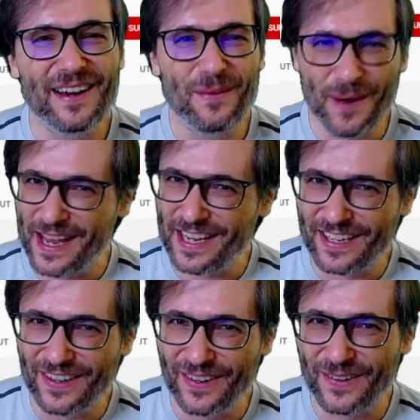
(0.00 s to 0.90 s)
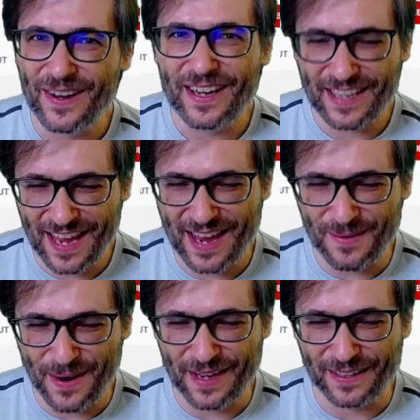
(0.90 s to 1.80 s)
way to go,
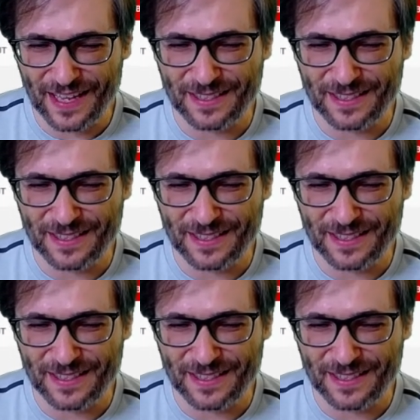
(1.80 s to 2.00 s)
K-Wing Let's